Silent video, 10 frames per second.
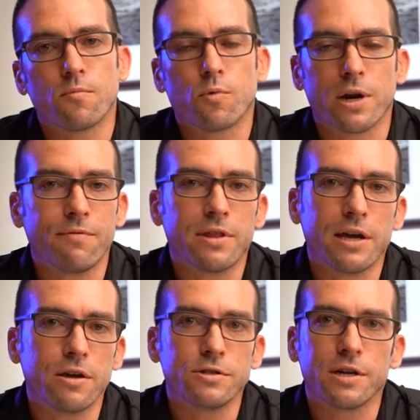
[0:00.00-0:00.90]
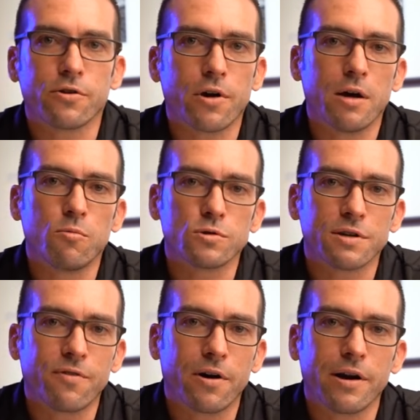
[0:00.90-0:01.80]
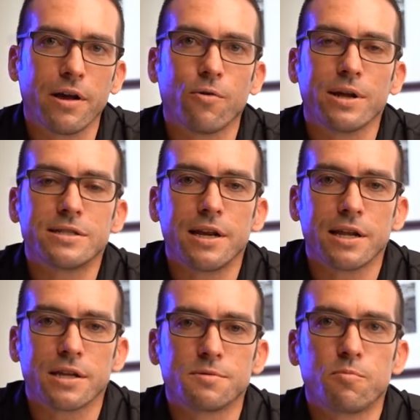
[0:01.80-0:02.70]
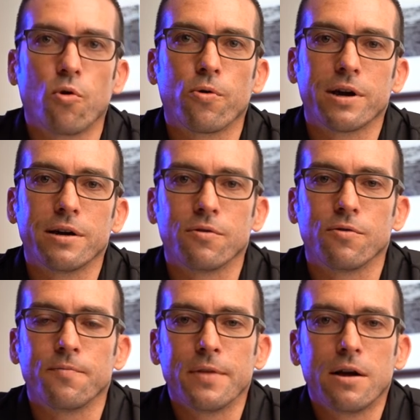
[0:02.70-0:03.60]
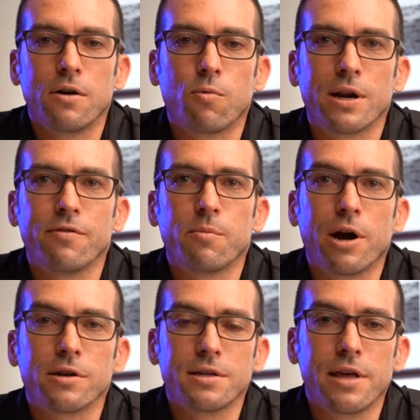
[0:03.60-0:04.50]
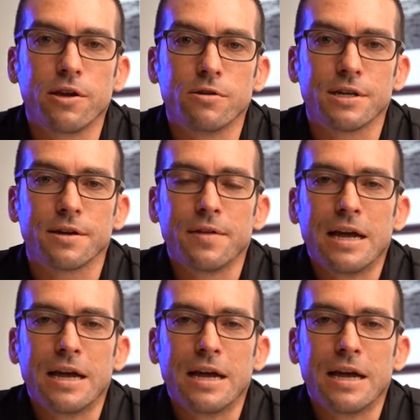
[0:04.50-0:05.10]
whatever they're using, Chrome or Safari or Internet Explorer or whatever browser they're using.